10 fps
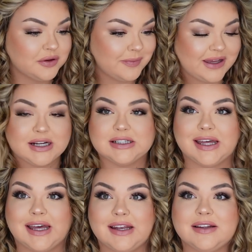with my hair
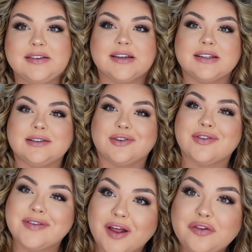done. I took a little
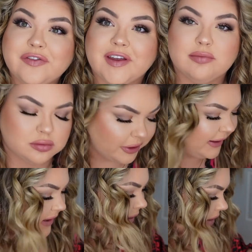selfie
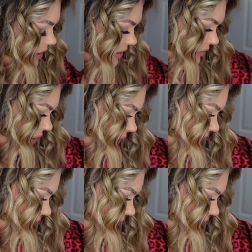break. If y'all